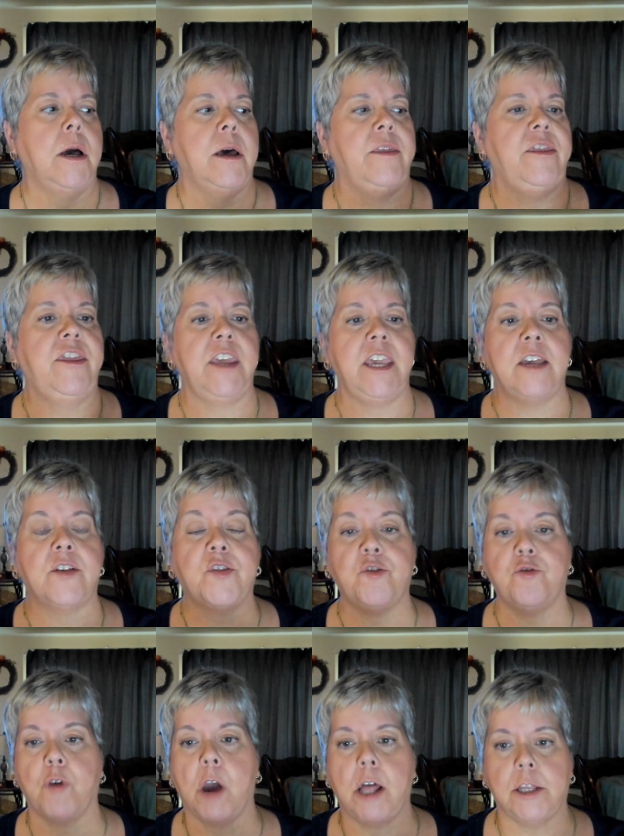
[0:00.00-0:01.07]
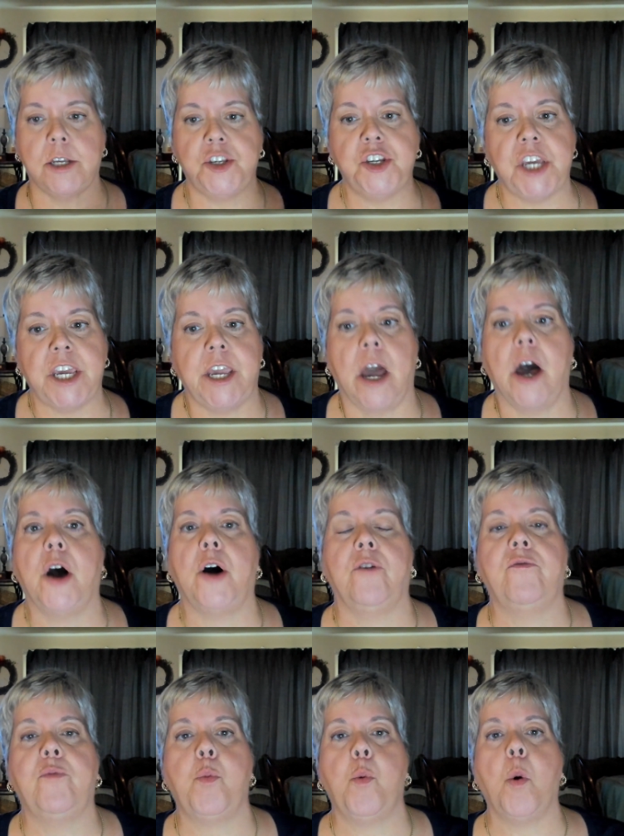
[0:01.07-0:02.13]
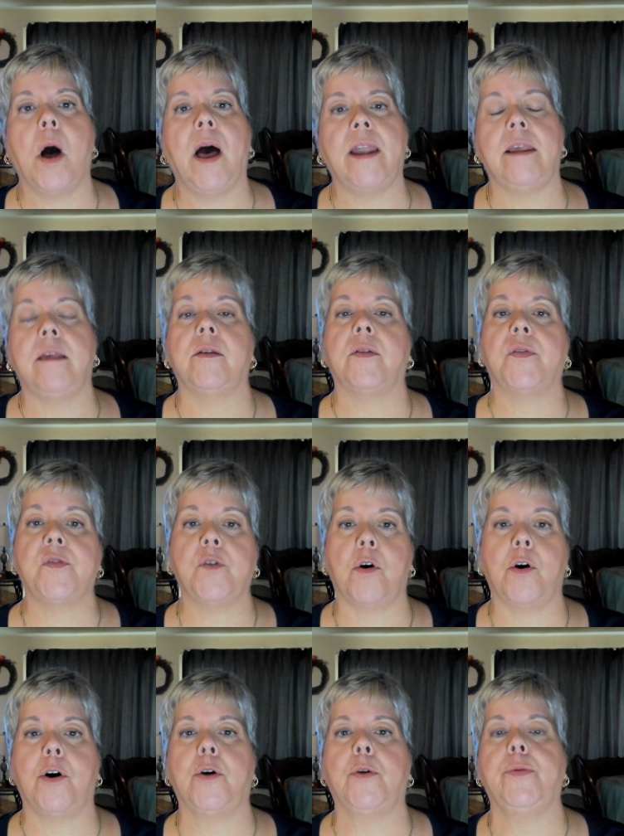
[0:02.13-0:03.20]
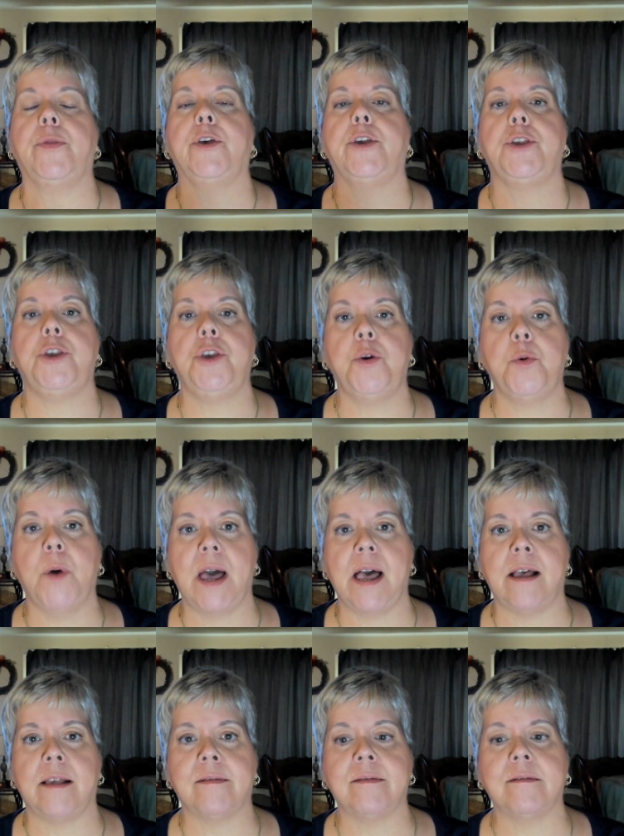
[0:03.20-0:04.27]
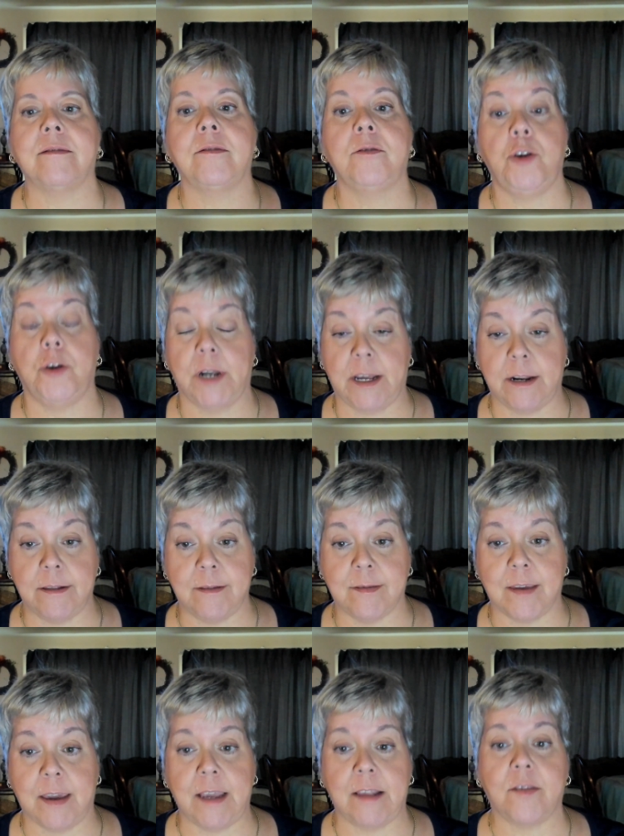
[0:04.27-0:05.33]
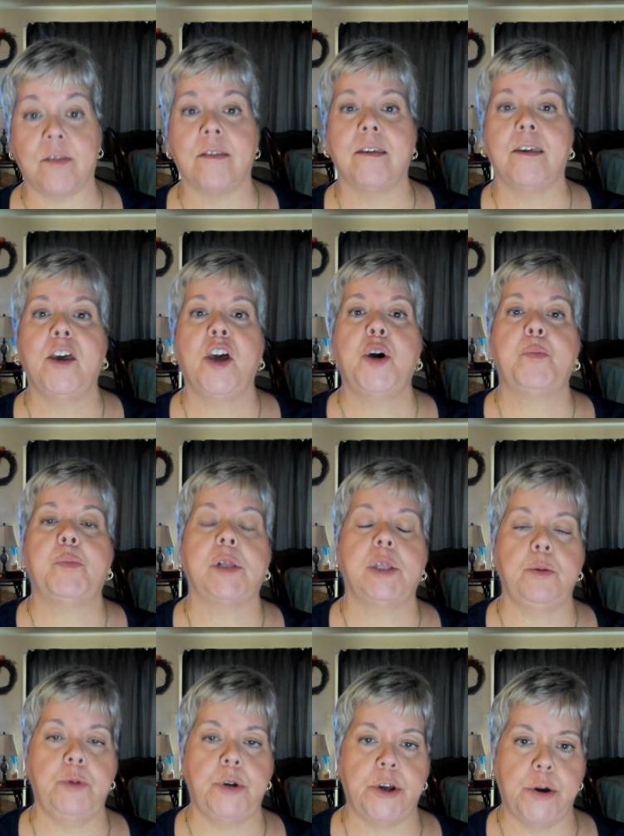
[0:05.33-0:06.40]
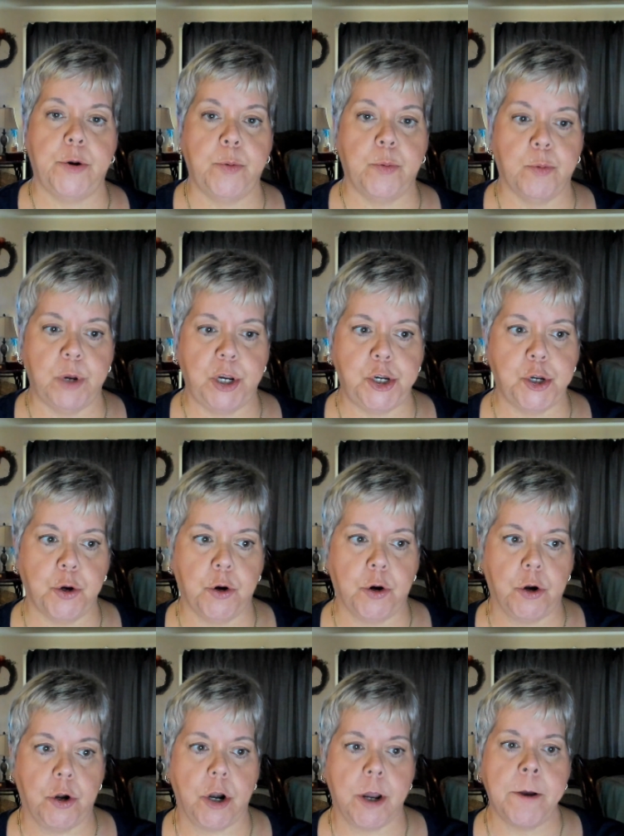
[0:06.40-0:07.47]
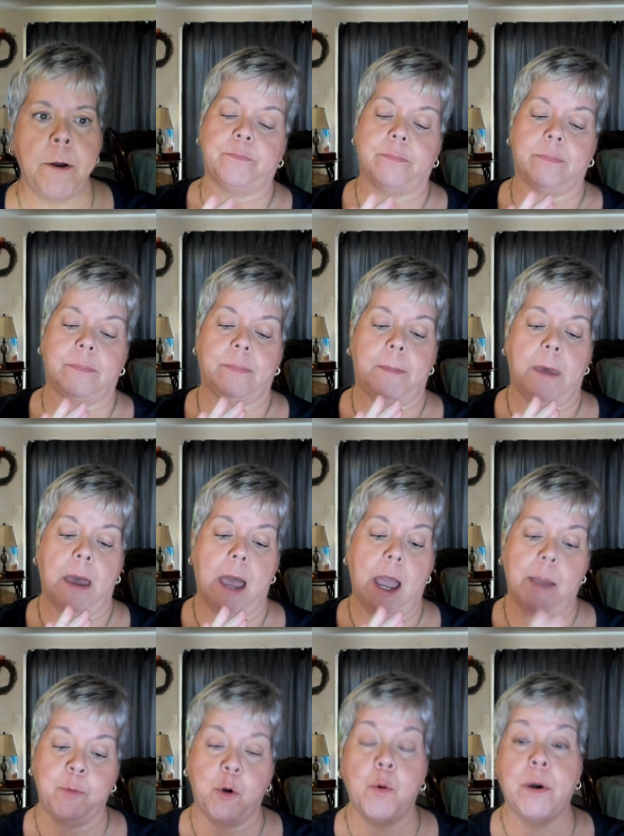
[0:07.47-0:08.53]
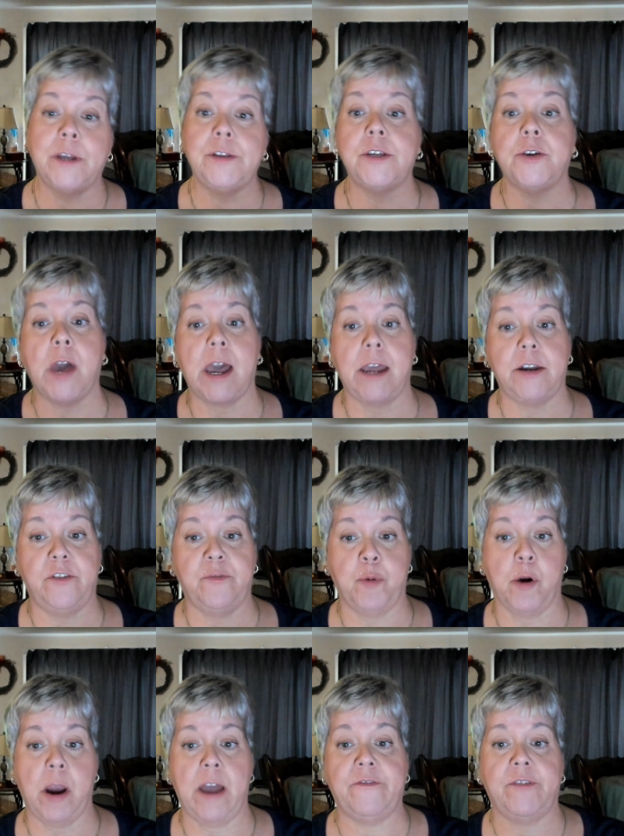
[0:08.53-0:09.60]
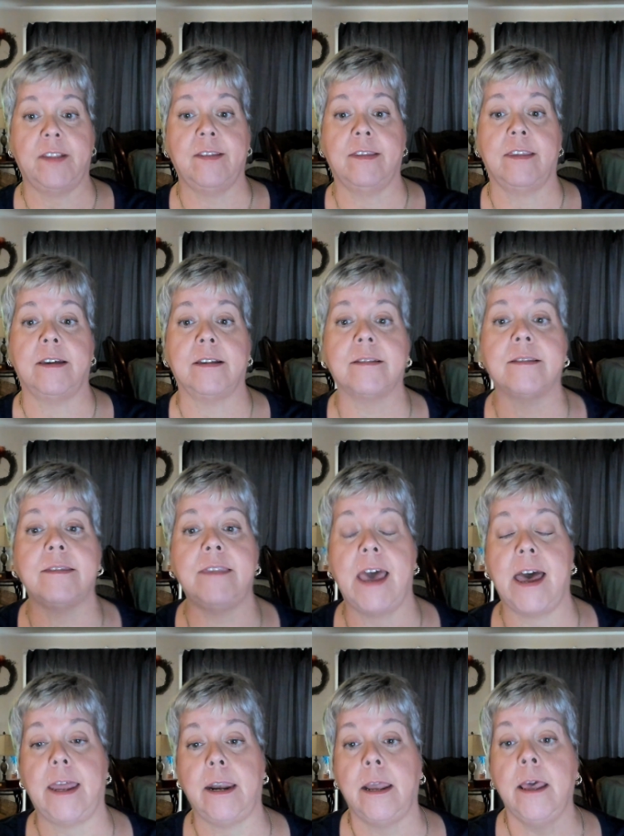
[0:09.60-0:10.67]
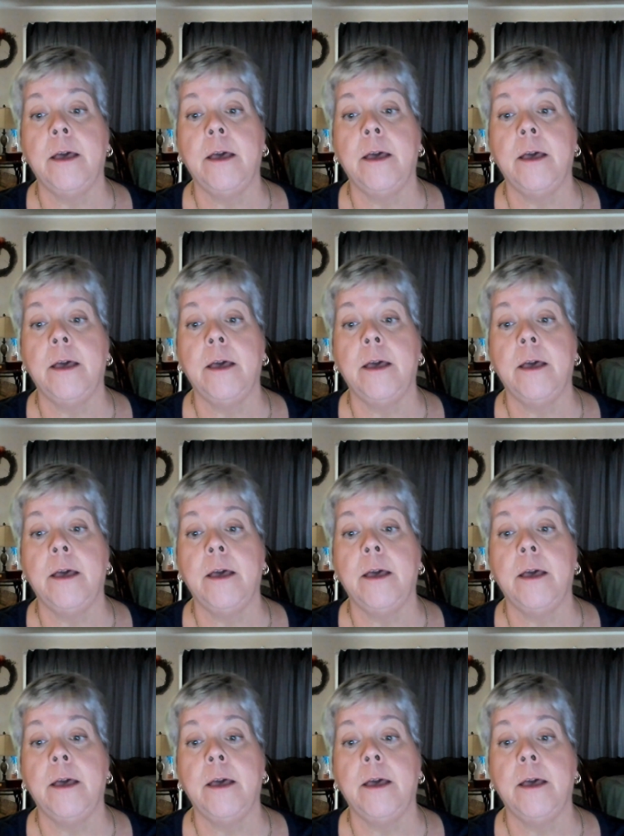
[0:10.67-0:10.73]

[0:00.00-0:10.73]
the astrology of what is called the U.S. United States Pluto return. I'm going to kind of preface this that